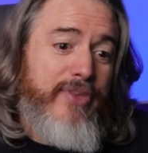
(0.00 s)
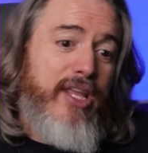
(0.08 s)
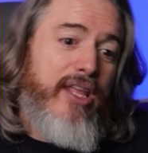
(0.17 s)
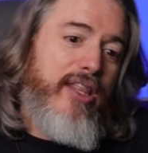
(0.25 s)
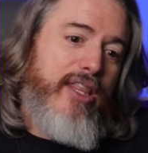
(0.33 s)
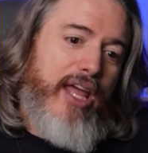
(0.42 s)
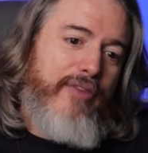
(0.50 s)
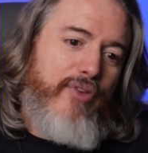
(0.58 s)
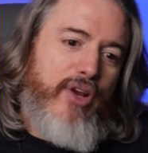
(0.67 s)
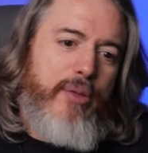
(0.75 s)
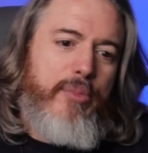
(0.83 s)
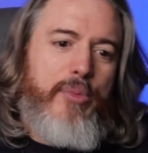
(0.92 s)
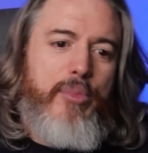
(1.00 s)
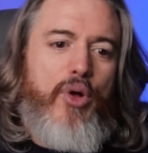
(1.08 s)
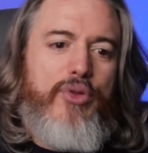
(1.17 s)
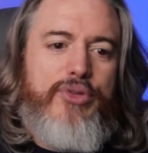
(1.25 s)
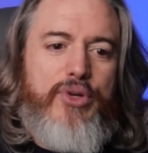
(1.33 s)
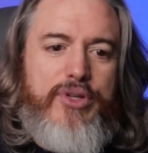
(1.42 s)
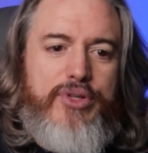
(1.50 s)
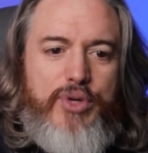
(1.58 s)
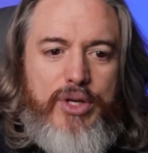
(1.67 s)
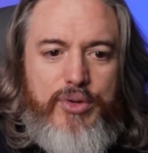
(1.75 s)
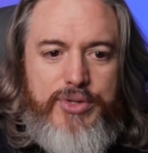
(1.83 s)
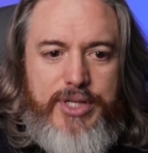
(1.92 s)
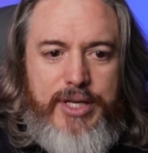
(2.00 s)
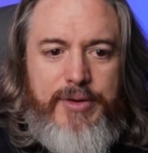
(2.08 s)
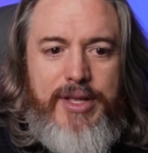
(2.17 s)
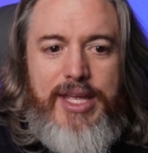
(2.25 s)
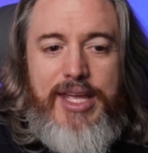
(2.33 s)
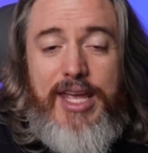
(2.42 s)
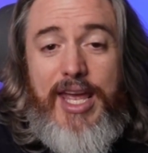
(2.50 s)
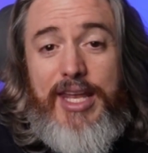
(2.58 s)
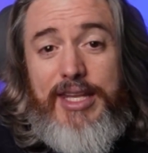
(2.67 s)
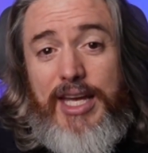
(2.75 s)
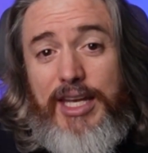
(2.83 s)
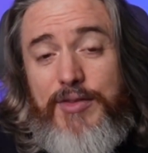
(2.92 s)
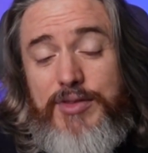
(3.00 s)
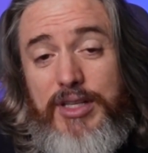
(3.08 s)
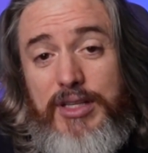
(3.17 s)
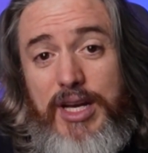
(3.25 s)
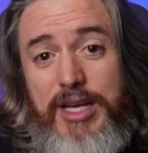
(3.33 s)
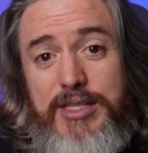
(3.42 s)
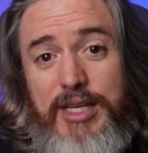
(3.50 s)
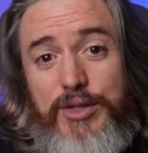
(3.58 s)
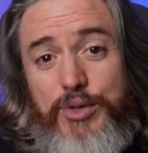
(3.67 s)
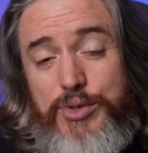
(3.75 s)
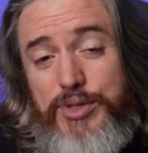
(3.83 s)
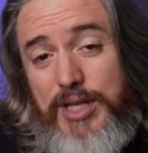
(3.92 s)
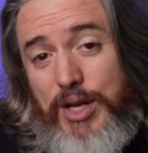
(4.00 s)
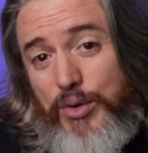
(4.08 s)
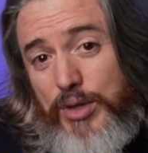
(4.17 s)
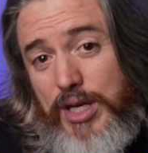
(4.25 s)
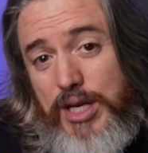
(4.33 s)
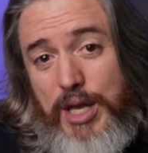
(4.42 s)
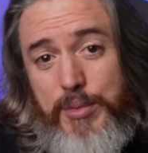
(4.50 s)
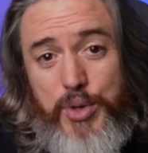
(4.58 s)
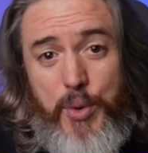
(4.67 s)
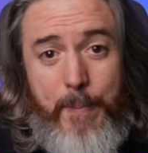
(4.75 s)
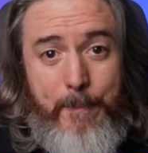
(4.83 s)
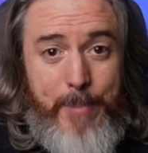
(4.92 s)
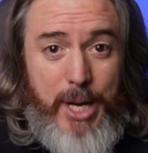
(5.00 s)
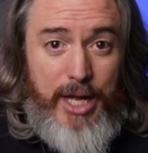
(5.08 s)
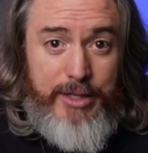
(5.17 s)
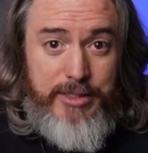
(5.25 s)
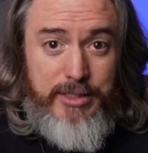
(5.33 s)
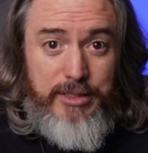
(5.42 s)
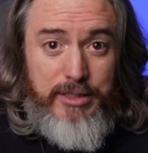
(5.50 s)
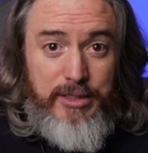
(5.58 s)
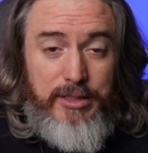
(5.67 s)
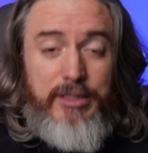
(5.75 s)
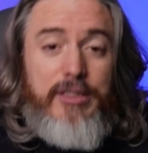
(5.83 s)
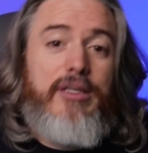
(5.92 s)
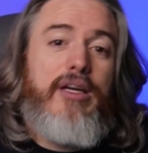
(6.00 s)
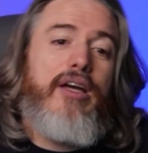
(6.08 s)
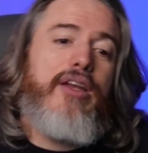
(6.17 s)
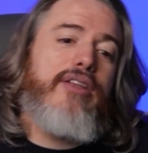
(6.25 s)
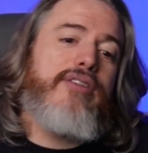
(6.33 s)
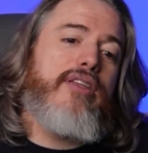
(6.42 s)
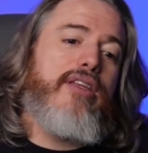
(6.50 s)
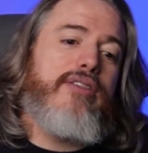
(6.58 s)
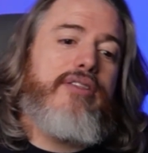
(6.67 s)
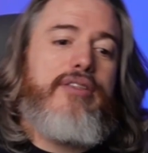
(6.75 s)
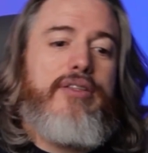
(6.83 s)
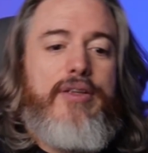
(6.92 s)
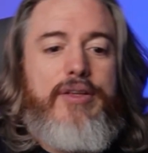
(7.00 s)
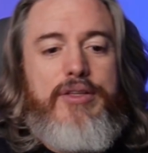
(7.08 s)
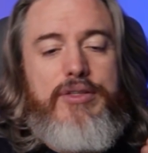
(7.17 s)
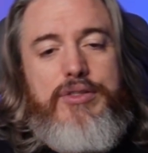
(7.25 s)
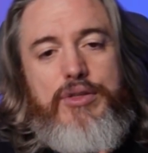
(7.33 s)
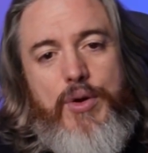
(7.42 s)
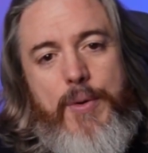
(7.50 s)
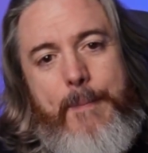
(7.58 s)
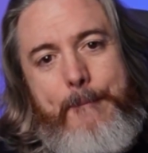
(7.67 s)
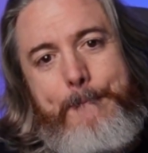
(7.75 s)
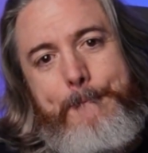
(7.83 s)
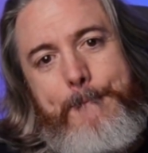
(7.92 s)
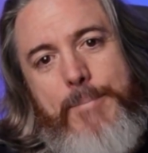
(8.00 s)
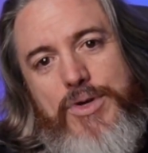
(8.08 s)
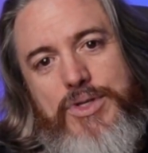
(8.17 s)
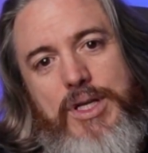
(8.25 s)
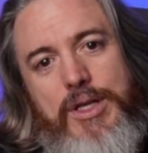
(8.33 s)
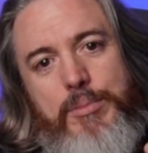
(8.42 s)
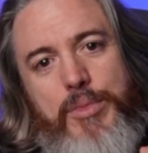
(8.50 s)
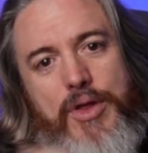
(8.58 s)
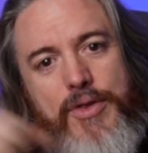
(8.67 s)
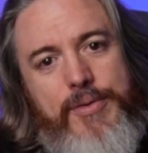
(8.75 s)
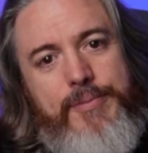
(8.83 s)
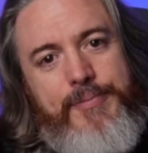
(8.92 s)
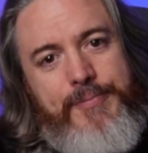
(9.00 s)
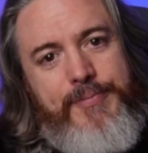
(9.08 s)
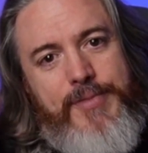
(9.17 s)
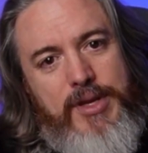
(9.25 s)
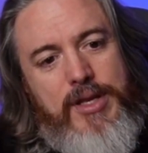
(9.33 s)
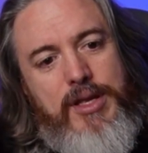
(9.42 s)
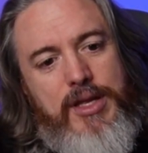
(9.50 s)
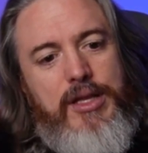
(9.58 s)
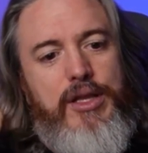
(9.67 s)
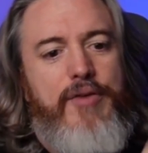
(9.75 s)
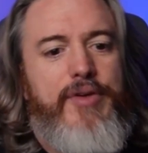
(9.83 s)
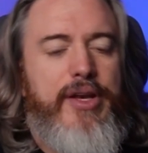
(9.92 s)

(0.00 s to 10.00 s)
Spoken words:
that for him, the ball sort of trickles in. And that gives Andrey Santos not only a debut, but an assist. So, Brazilian brother, love it.